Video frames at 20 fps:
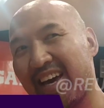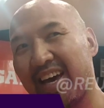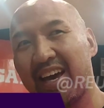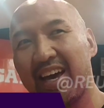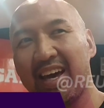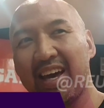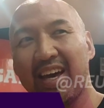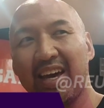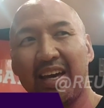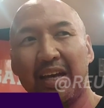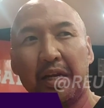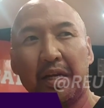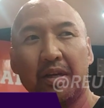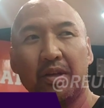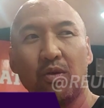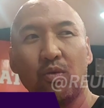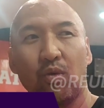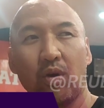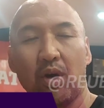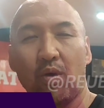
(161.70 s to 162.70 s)
And
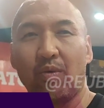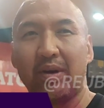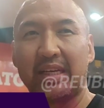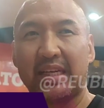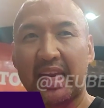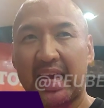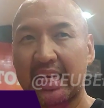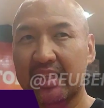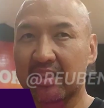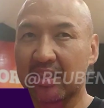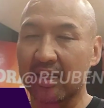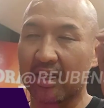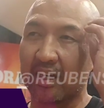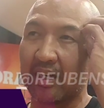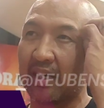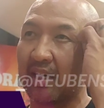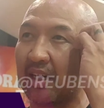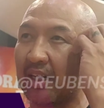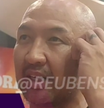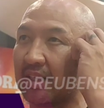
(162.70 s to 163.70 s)
where we'd like
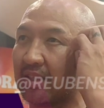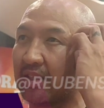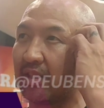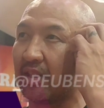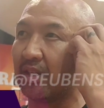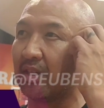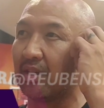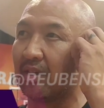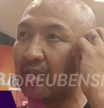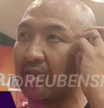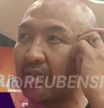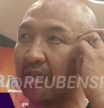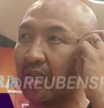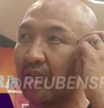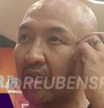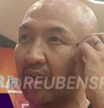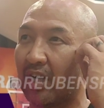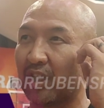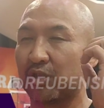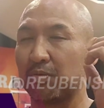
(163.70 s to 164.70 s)
to
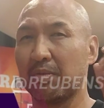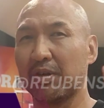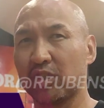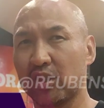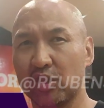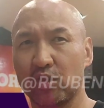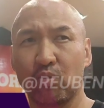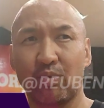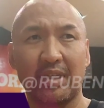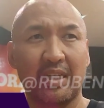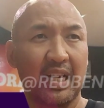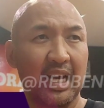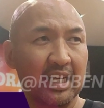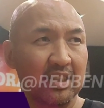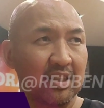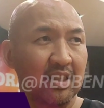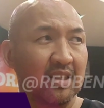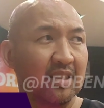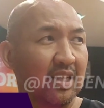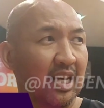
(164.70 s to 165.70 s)
as much as we'd
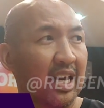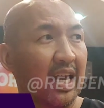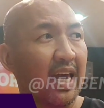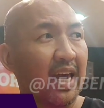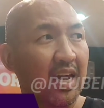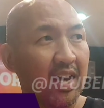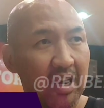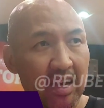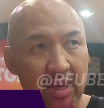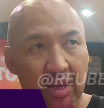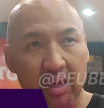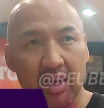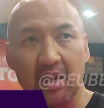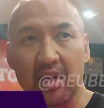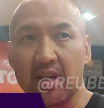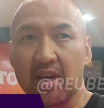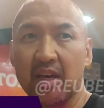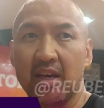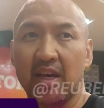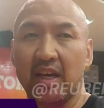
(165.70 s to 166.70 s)
like to say, hey,
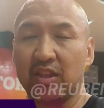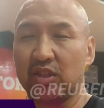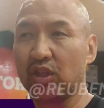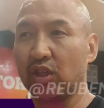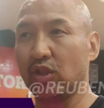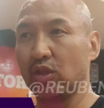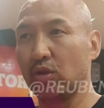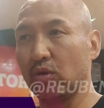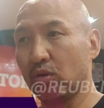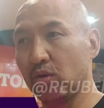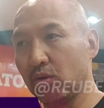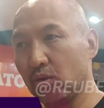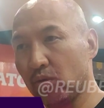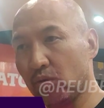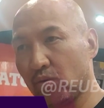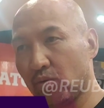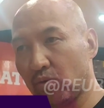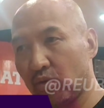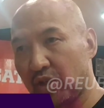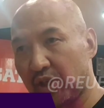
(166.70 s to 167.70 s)
it's a new
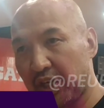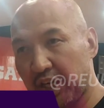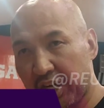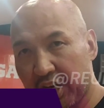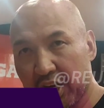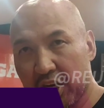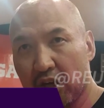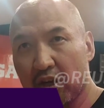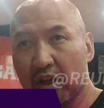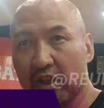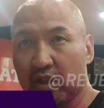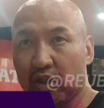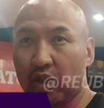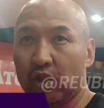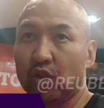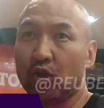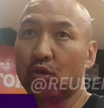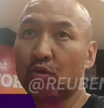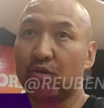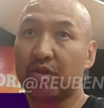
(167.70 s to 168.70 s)
year, it's
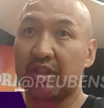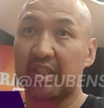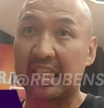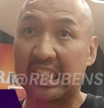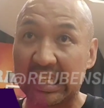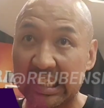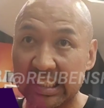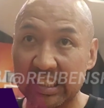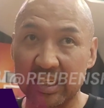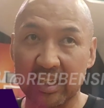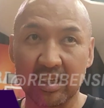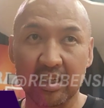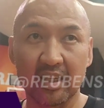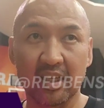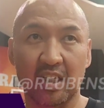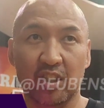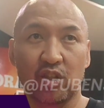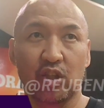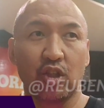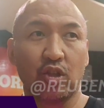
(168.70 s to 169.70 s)
a new season,
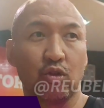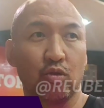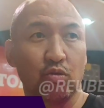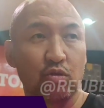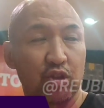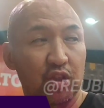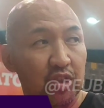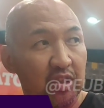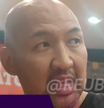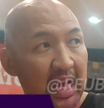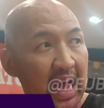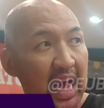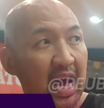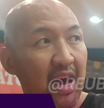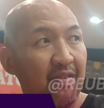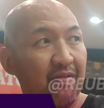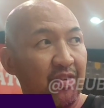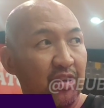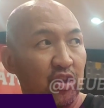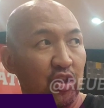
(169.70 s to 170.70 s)
it's a new
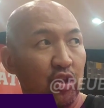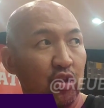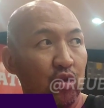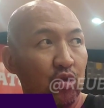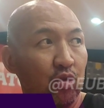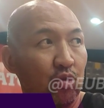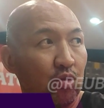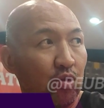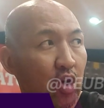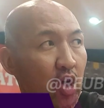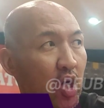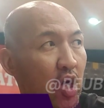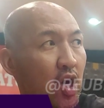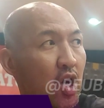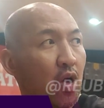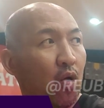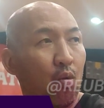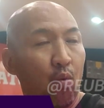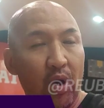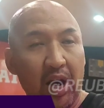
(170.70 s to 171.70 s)
staff, it's a new
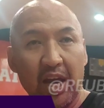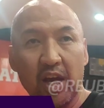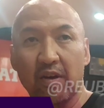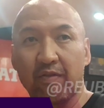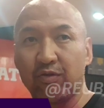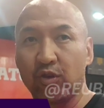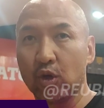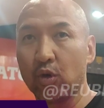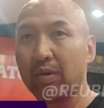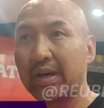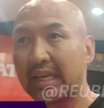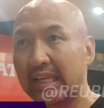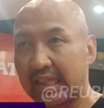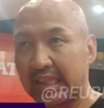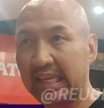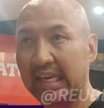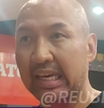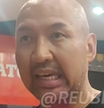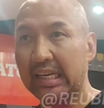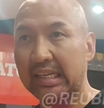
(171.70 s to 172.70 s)
way of doing
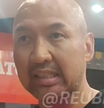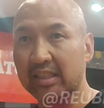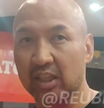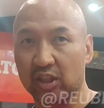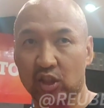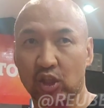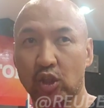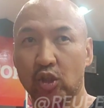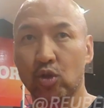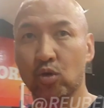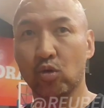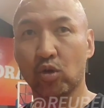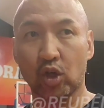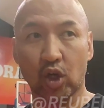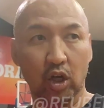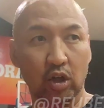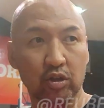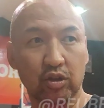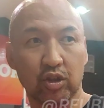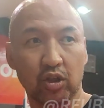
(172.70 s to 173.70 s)
things, it's a new
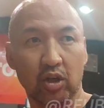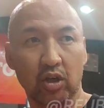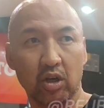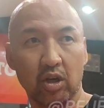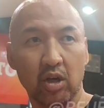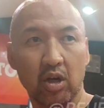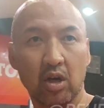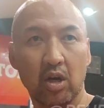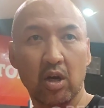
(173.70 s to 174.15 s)
culture,